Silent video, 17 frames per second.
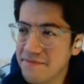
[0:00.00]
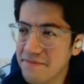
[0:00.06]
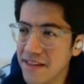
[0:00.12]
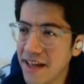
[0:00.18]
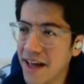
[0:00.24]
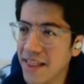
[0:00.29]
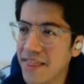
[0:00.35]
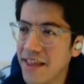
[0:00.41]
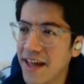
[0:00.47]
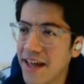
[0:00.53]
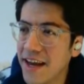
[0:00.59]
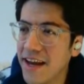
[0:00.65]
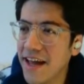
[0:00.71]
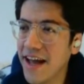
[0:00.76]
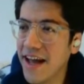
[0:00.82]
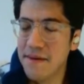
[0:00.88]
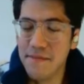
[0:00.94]
And
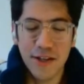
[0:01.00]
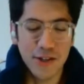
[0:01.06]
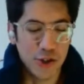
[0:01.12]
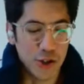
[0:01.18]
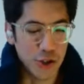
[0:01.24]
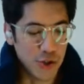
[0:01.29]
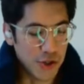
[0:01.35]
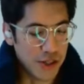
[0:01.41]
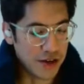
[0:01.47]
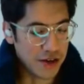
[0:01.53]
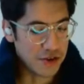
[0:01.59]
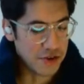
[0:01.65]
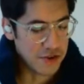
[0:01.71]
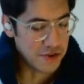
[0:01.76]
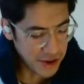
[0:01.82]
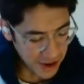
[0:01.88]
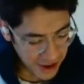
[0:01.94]
then I met you that you
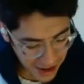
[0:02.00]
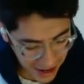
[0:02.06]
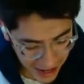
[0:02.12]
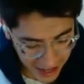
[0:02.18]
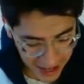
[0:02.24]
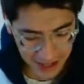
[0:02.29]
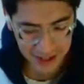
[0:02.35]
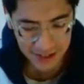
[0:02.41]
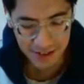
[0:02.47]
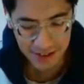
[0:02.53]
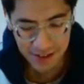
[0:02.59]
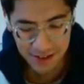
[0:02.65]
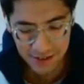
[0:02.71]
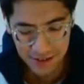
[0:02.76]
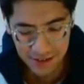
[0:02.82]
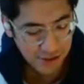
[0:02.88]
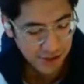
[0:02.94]
were likely
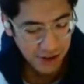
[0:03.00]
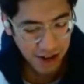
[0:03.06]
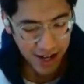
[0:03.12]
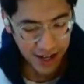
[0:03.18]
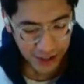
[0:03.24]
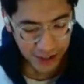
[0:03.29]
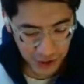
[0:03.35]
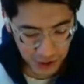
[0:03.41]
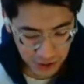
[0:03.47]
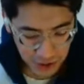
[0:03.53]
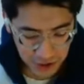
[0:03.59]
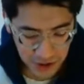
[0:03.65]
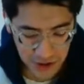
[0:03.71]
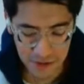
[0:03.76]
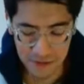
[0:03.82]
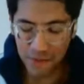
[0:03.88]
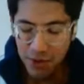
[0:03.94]

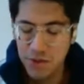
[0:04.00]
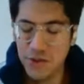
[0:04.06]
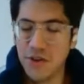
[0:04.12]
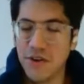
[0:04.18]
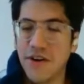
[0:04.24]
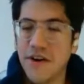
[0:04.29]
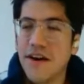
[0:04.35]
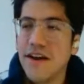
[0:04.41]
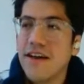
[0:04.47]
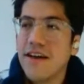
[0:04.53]
to, put your